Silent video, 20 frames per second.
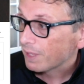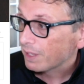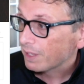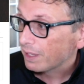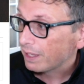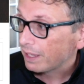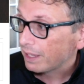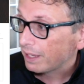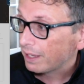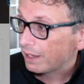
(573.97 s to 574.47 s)

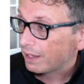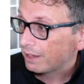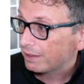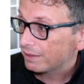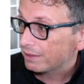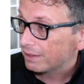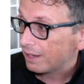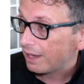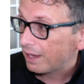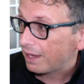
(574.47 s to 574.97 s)

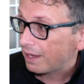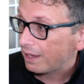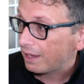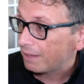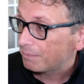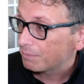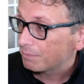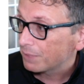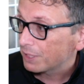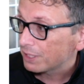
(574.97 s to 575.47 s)
and
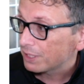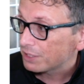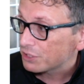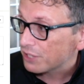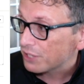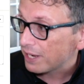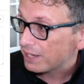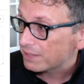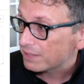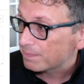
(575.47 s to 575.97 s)
I'm going to
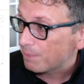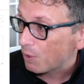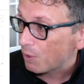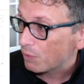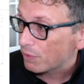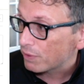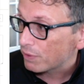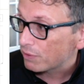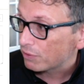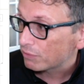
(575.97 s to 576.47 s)
change
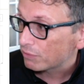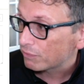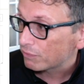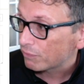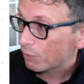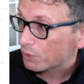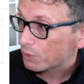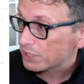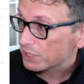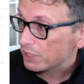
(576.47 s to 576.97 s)
both of this
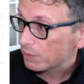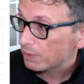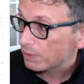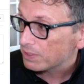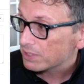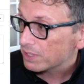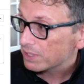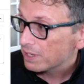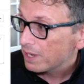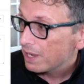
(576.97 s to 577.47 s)
for
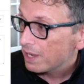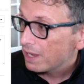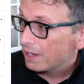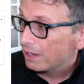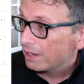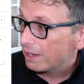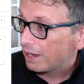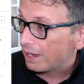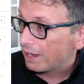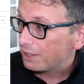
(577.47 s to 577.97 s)
sequence.
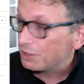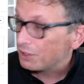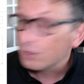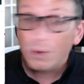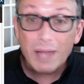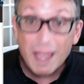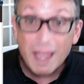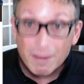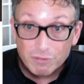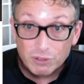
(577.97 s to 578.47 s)
You
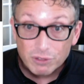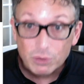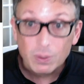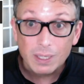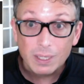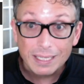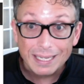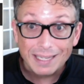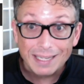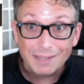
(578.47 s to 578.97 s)
don't have to,
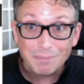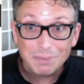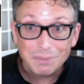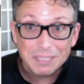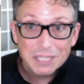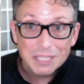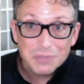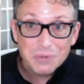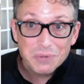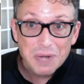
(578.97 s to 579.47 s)
again, but
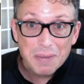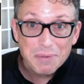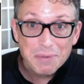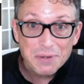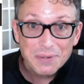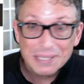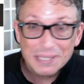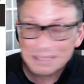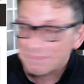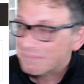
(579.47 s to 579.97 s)
that's what I'm doing.
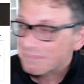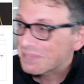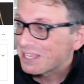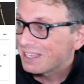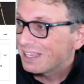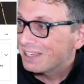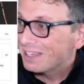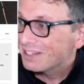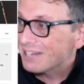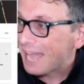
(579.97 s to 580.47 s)

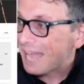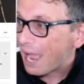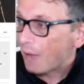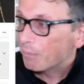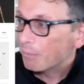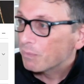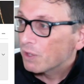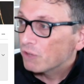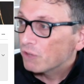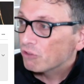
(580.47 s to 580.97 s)
Now,
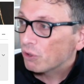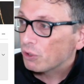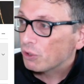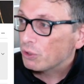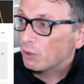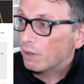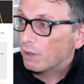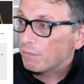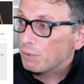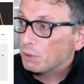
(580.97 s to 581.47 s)
so
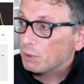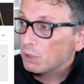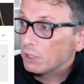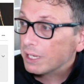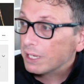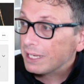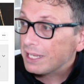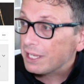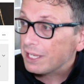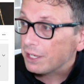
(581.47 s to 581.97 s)
if you look
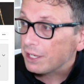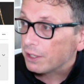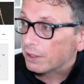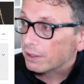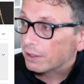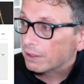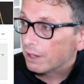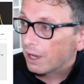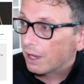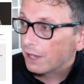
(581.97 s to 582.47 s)
in
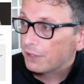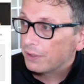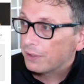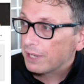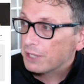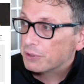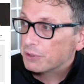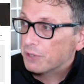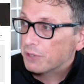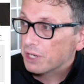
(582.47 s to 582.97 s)
here under
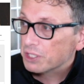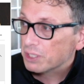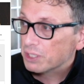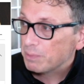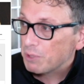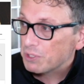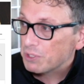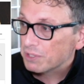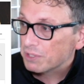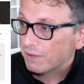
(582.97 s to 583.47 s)
Introduction to
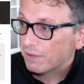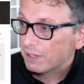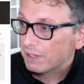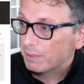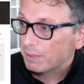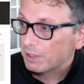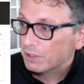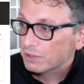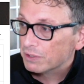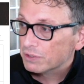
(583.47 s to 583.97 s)
Music
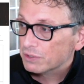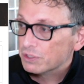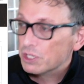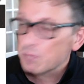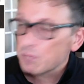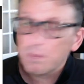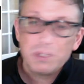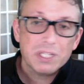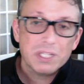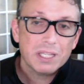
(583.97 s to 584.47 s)
Fundamentals,
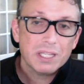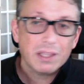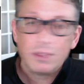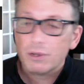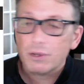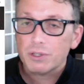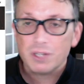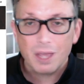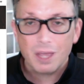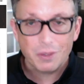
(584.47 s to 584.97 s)
just pretend that
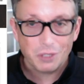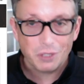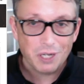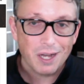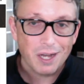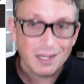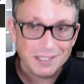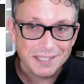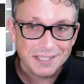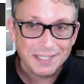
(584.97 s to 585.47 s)
there's other
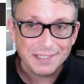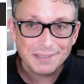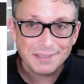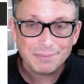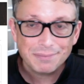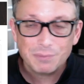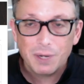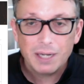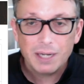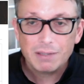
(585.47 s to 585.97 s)
content,
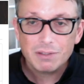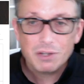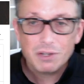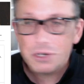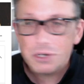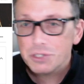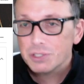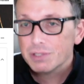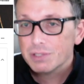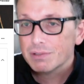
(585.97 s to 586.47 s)
right?
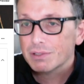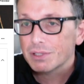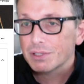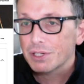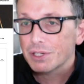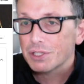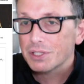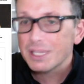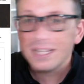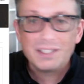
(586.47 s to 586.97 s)
There's
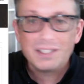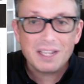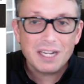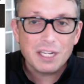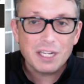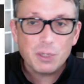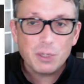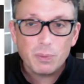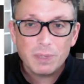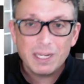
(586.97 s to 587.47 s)
things they
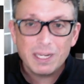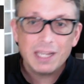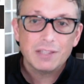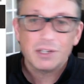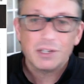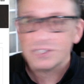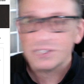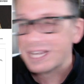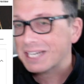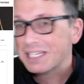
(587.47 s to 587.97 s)
need to read,
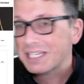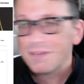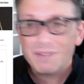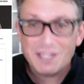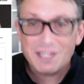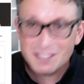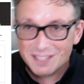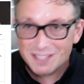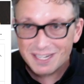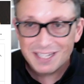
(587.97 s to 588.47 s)
there's
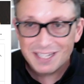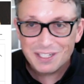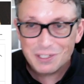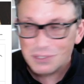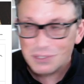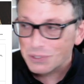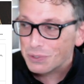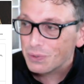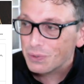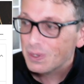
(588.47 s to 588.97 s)
activities they need to
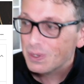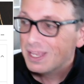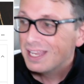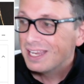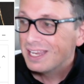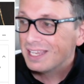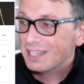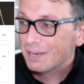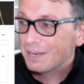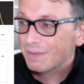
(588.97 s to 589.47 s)
do,
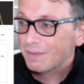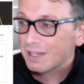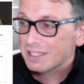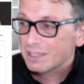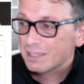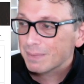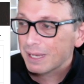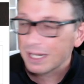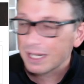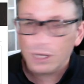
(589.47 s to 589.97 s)
and then I've got
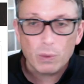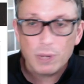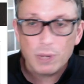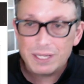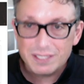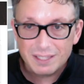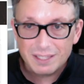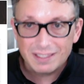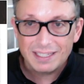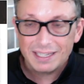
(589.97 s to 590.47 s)
some kind of
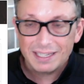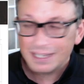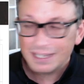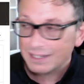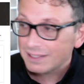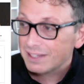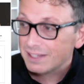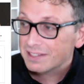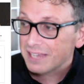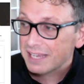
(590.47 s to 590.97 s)
quiz at the end.
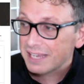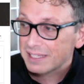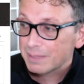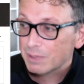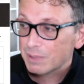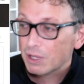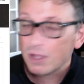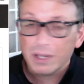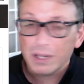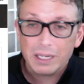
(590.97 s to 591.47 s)
In this case, I'm
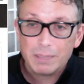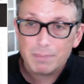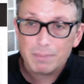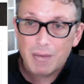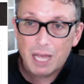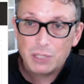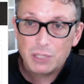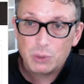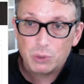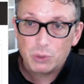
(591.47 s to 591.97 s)
calling it a
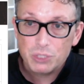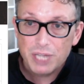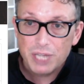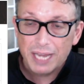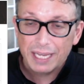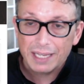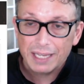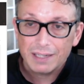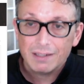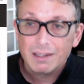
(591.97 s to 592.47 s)
module
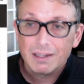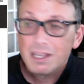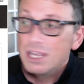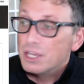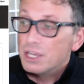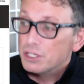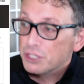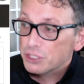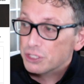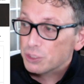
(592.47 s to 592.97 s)
check-in.
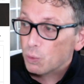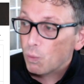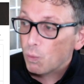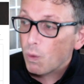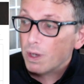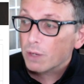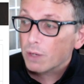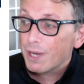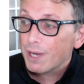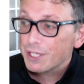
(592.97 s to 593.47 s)
Just a
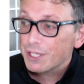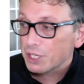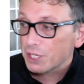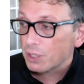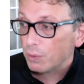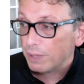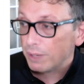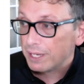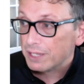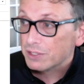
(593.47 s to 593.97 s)
1-question
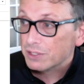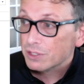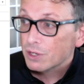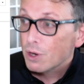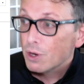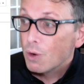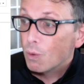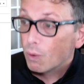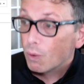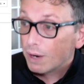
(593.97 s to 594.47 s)
quiz
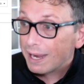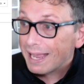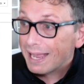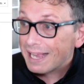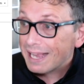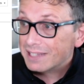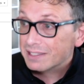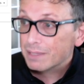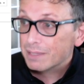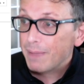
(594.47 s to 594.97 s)
where I
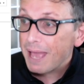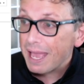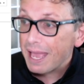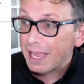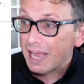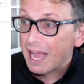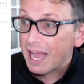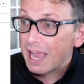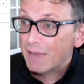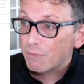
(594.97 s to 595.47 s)
ask them, hey,
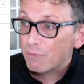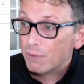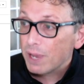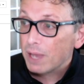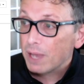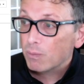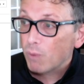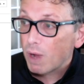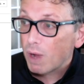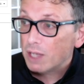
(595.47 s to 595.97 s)
I have
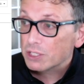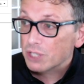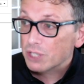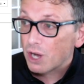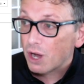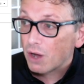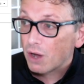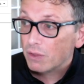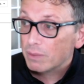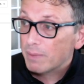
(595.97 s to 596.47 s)
read, watched
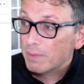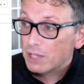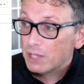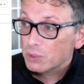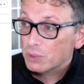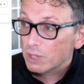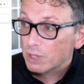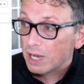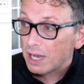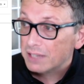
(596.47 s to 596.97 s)
all the
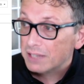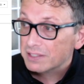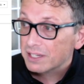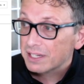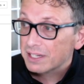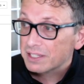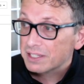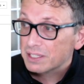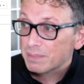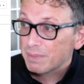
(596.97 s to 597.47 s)
module content
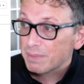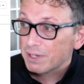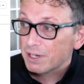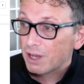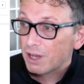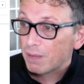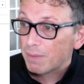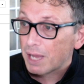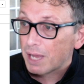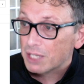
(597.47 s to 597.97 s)
and submitted
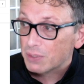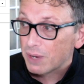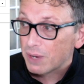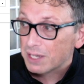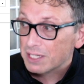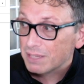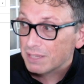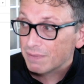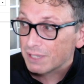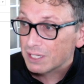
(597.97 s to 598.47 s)
all module
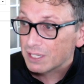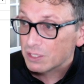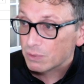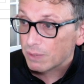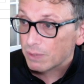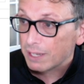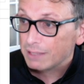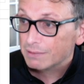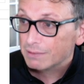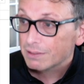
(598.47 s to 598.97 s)
activities,
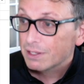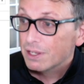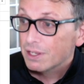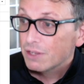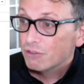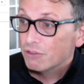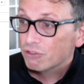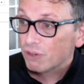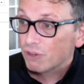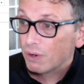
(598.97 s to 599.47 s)
right?
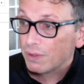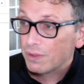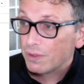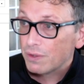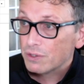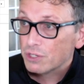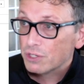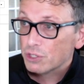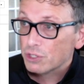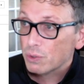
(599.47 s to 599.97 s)
So, and then
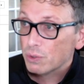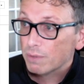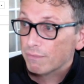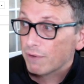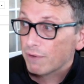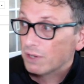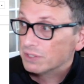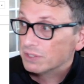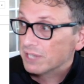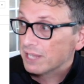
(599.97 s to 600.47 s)
there's a true and
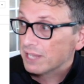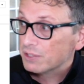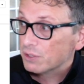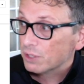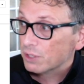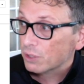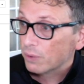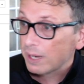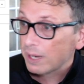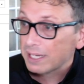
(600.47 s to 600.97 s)
false answer,
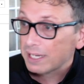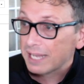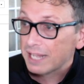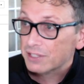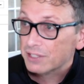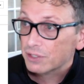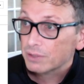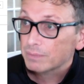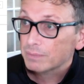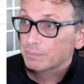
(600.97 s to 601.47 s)
the correct
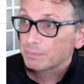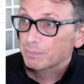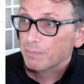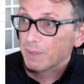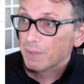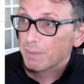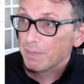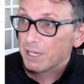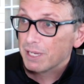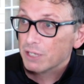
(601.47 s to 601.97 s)
answer
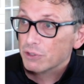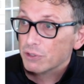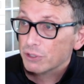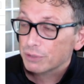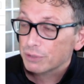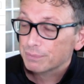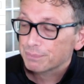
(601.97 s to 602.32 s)
being true.